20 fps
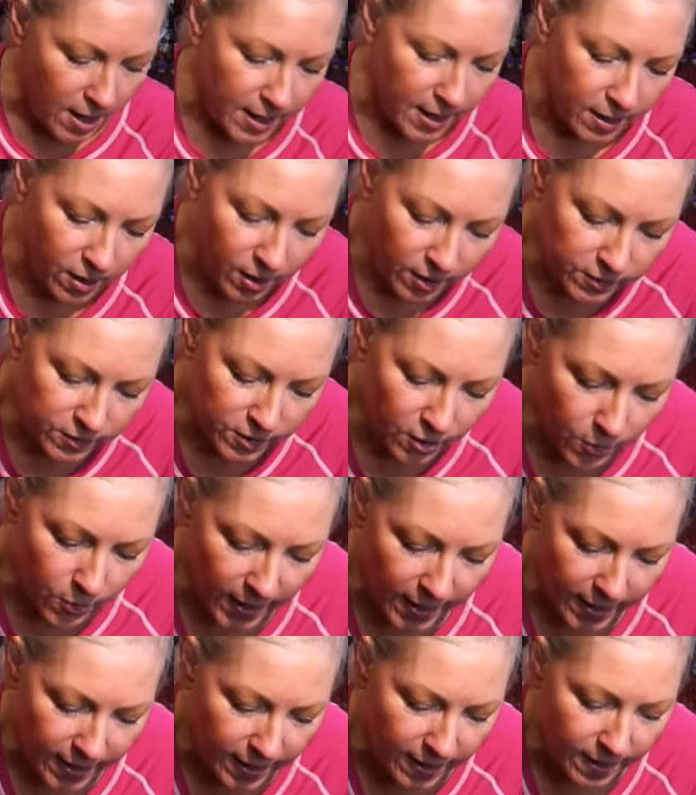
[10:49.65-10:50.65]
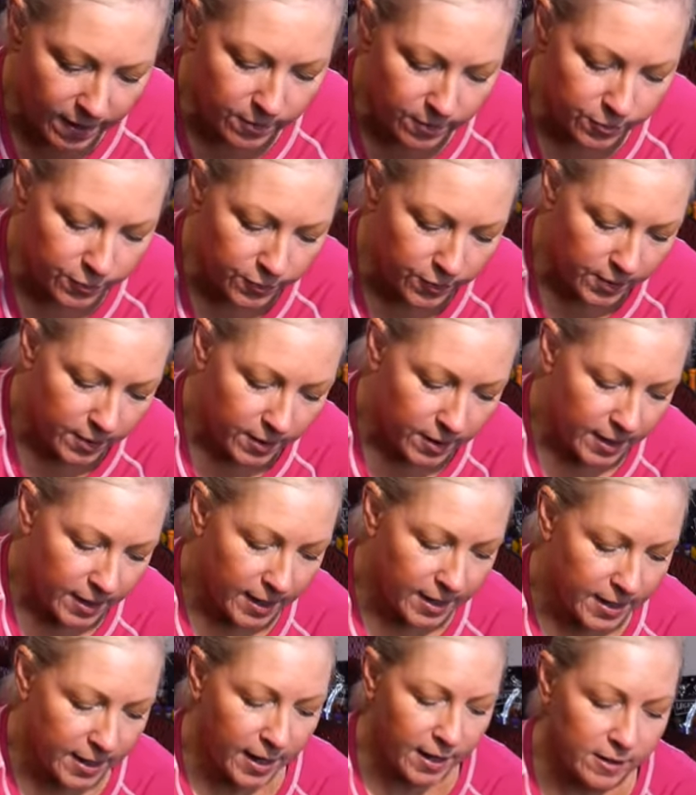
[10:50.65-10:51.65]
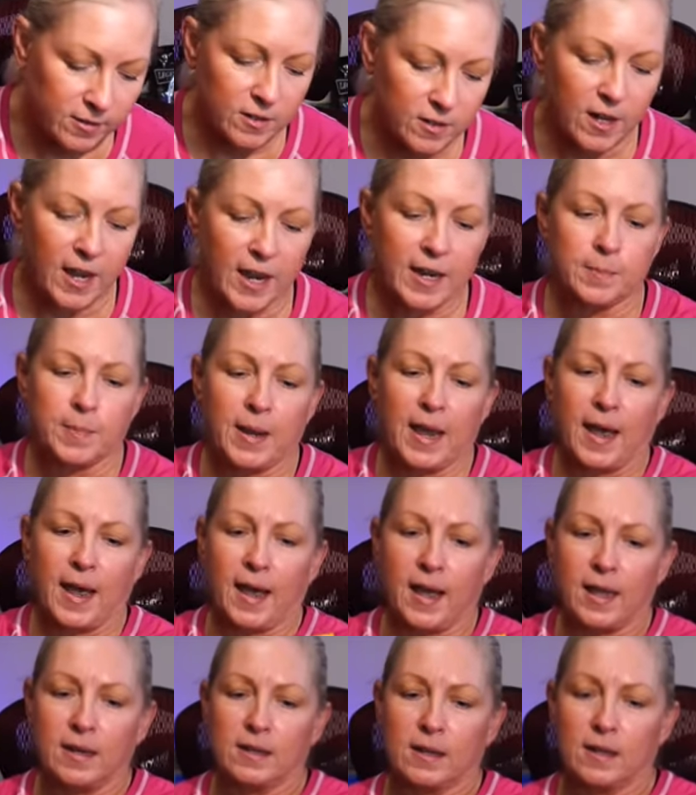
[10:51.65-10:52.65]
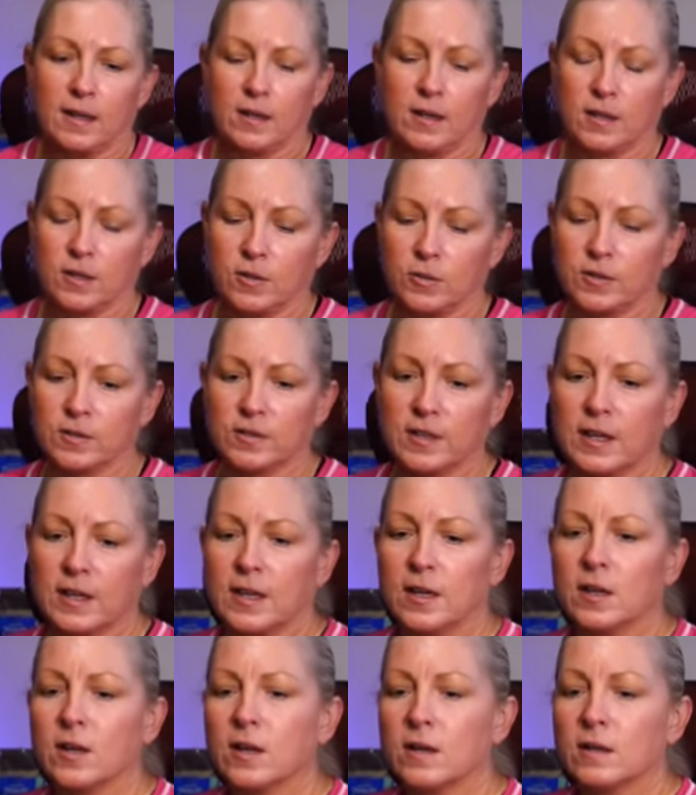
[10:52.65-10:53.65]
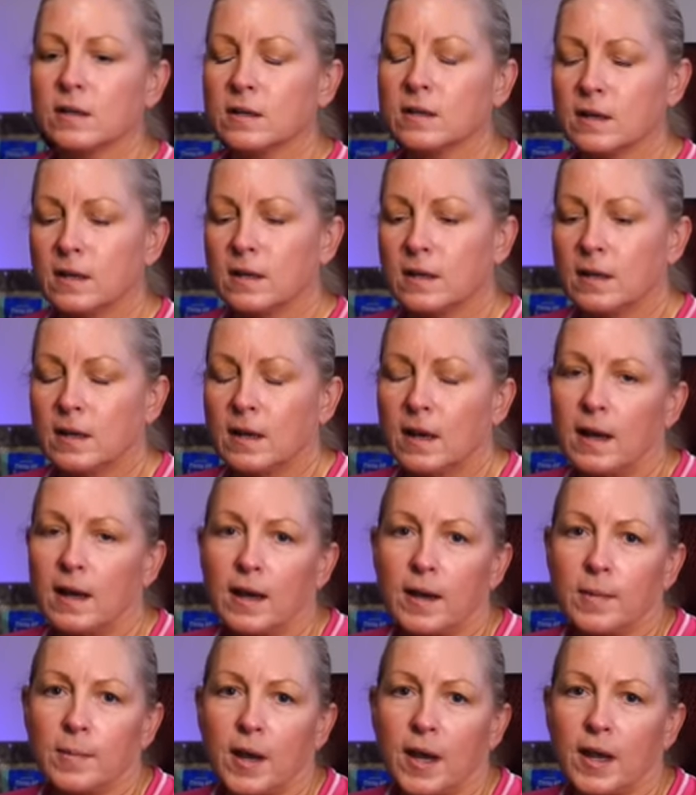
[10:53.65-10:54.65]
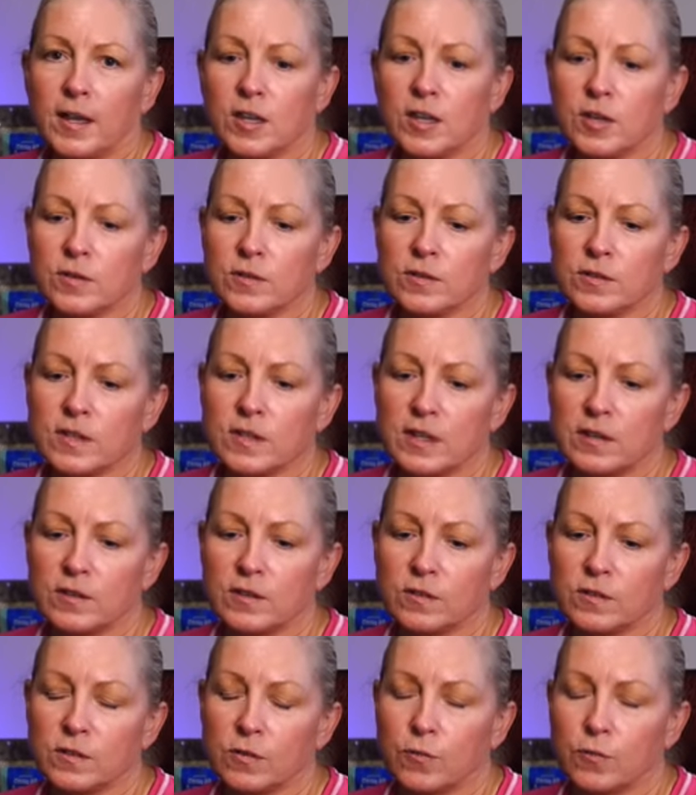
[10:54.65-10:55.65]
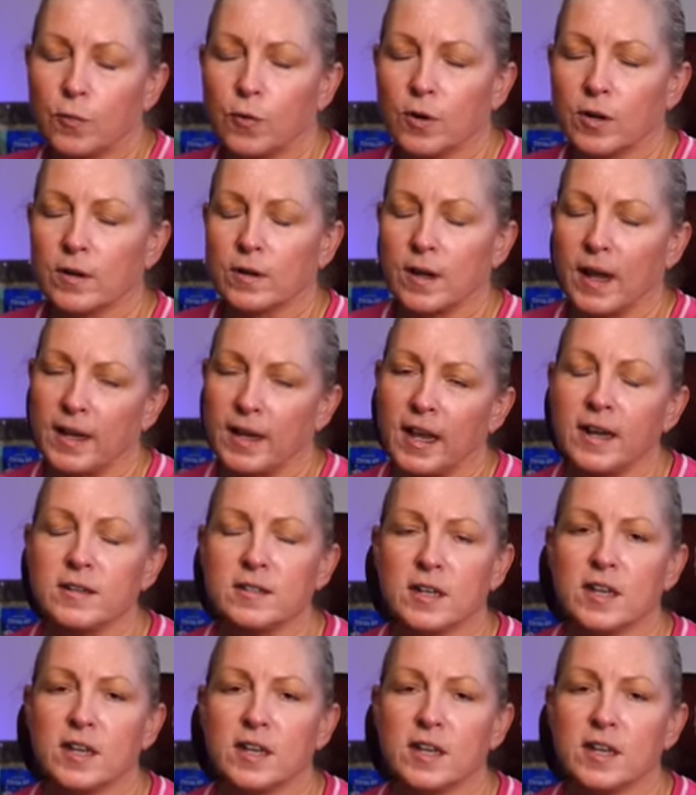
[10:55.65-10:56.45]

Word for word: i also have an x-lite pad that you'll see here um, I use this for, I like to